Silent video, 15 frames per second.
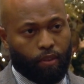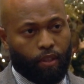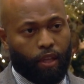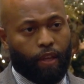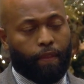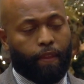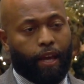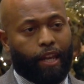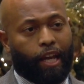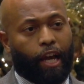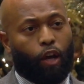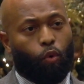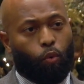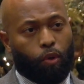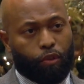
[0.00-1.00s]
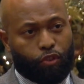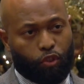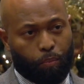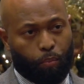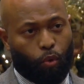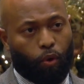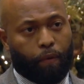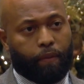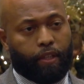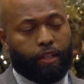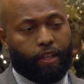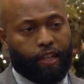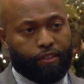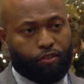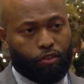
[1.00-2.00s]
and that I will support the
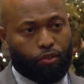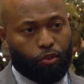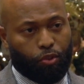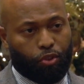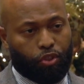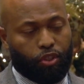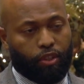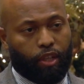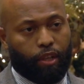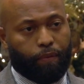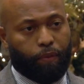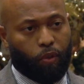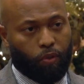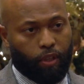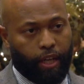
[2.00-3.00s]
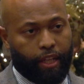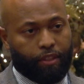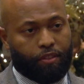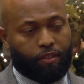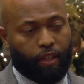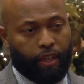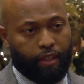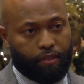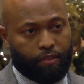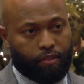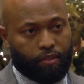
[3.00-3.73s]
Constitution of the United States